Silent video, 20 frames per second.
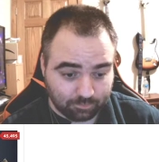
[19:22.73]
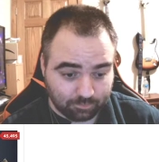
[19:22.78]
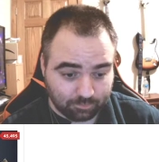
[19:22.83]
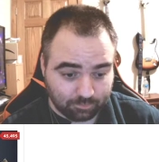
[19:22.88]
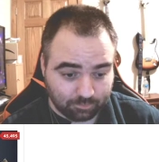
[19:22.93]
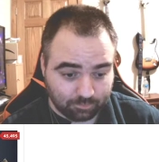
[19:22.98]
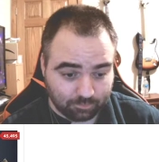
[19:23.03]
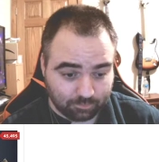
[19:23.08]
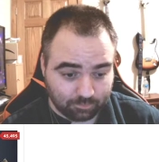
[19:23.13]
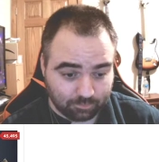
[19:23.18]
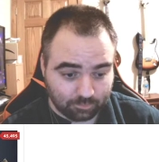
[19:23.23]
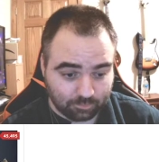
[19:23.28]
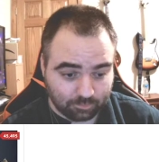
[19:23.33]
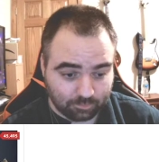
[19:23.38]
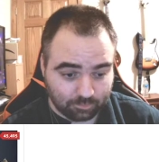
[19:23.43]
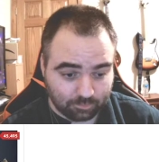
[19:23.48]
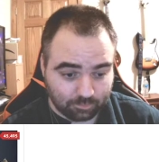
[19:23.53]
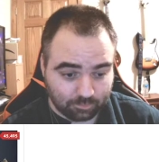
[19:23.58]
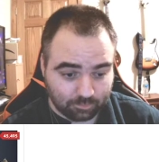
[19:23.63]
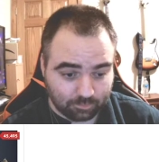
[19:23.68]

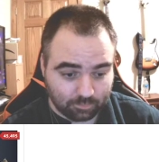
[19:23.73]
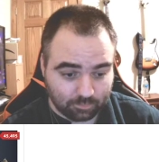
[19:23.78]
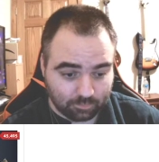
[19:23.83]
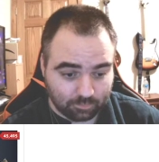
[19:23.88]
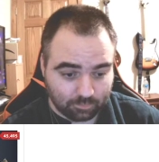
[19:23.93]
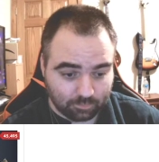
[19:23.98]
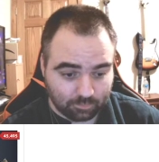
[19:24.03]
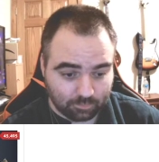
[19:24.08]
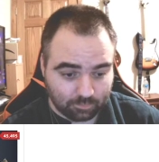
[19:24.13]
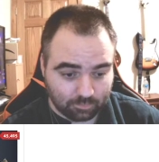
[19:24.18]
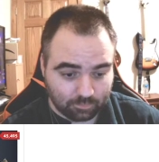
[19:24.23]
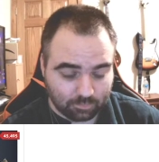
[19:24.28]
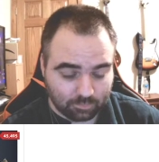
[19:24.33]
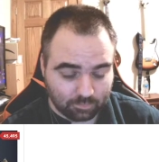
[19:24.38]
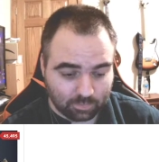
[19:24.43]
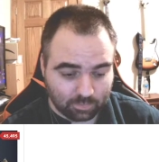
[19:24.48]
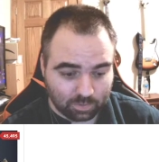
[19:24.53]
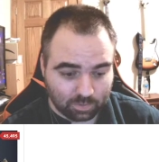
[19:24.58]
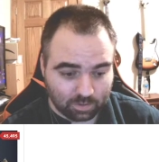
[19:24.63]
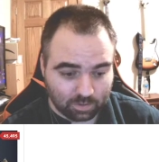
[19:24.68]

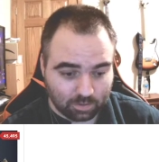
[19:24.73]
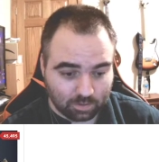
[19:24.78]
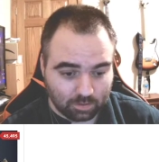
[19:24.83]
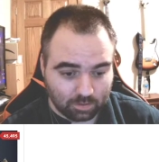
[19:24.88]
[no speech]